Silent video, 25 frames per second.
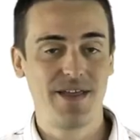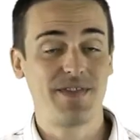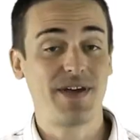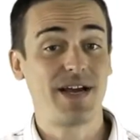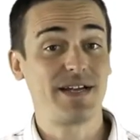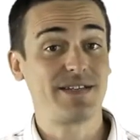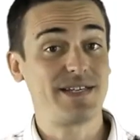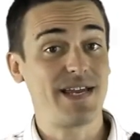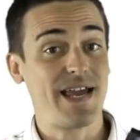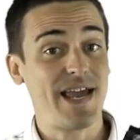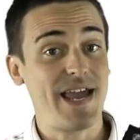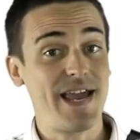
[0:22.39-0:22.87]

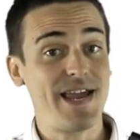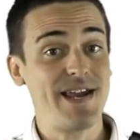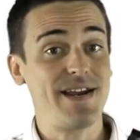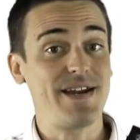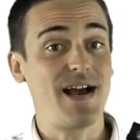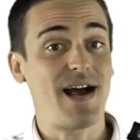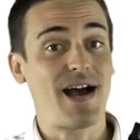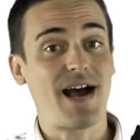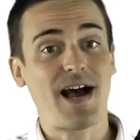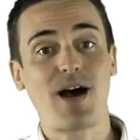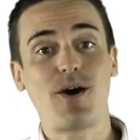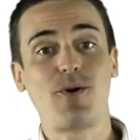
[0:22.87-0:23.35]
That's
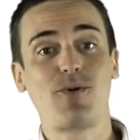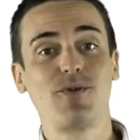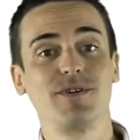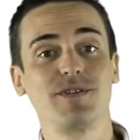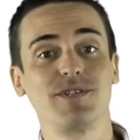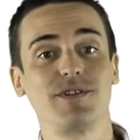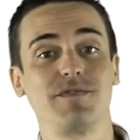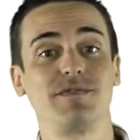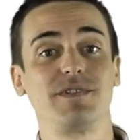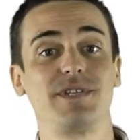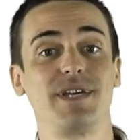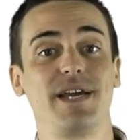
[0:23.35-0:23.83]
8
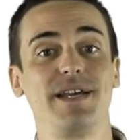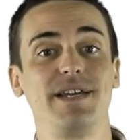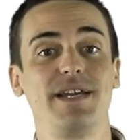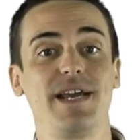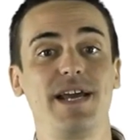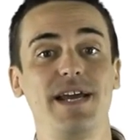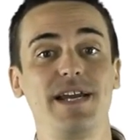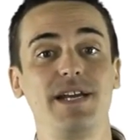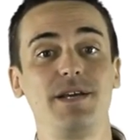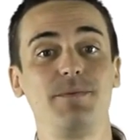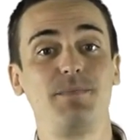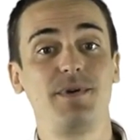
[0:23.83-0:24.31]
hours of
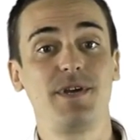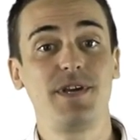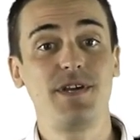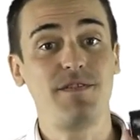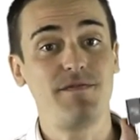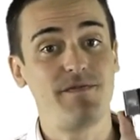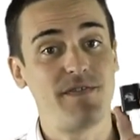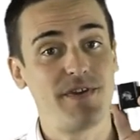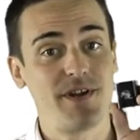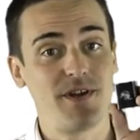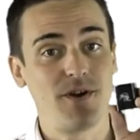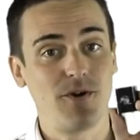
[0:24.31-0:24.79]

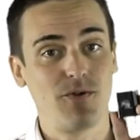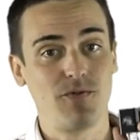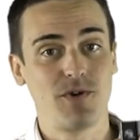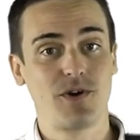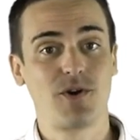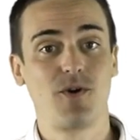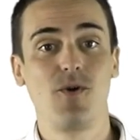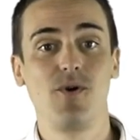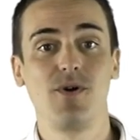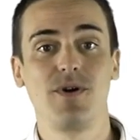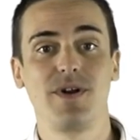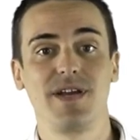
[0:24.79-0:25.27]
1080p video
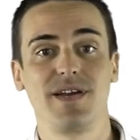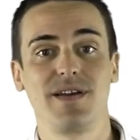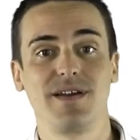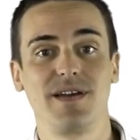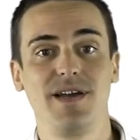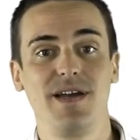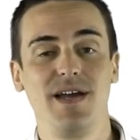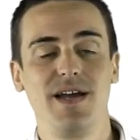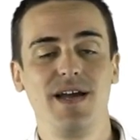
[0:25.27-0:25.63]
recording.